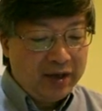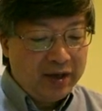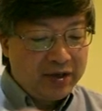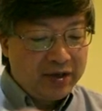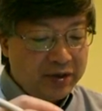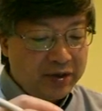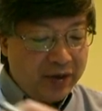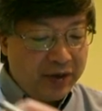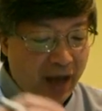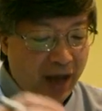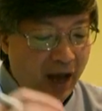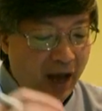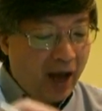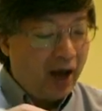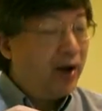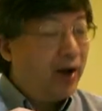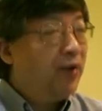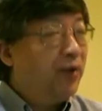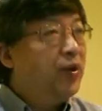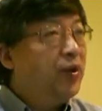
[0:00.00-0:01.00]
So
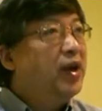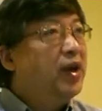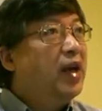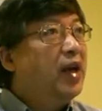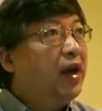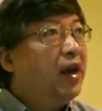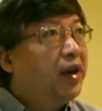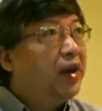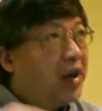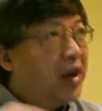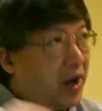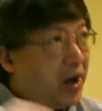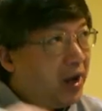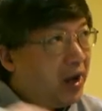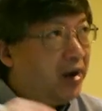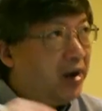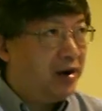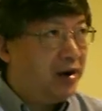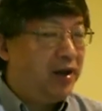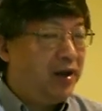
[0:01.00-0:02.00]
now we can
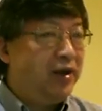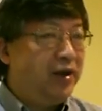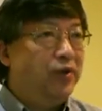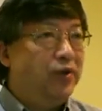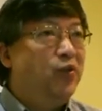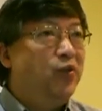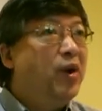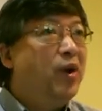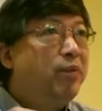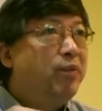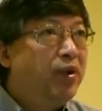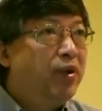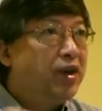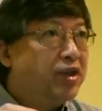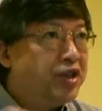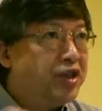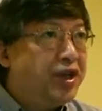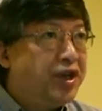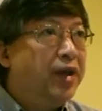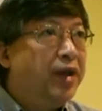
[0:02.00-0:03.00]
clearly
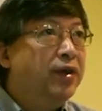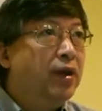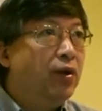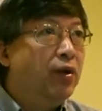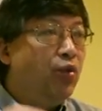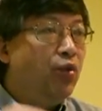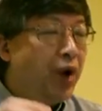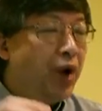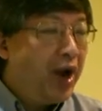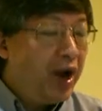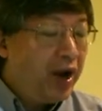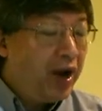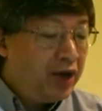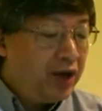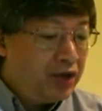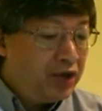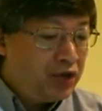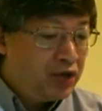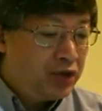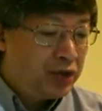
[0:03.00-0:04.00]
represent the
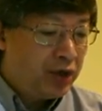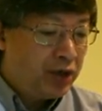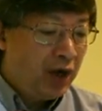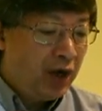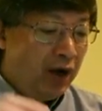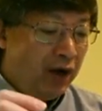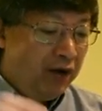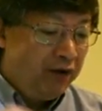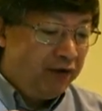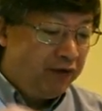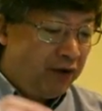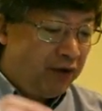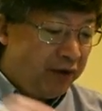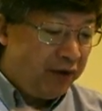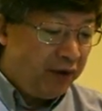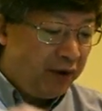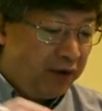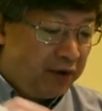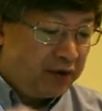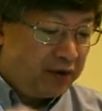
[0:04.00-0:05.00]
range
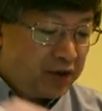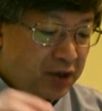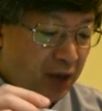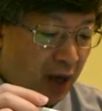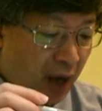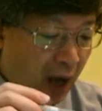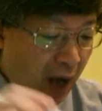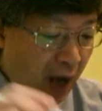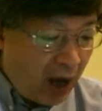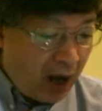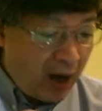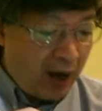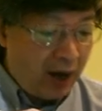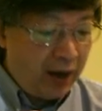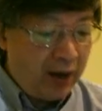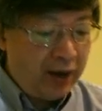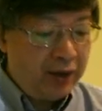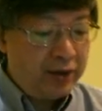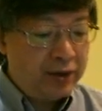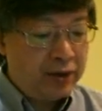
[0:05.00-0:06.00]
for those
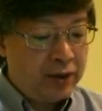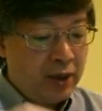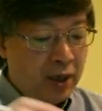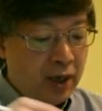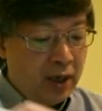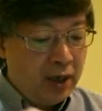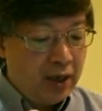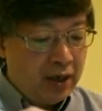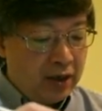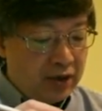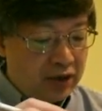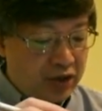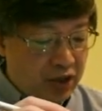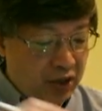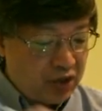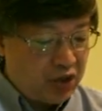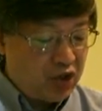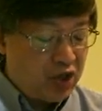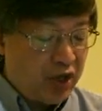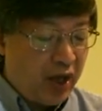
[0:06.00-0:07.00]
i's
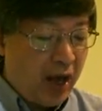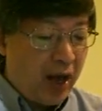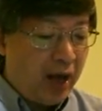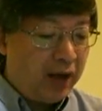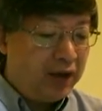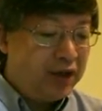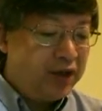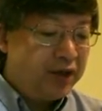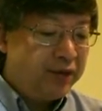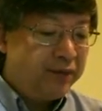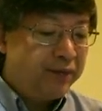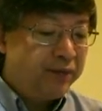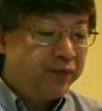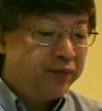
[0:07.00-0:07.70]
such that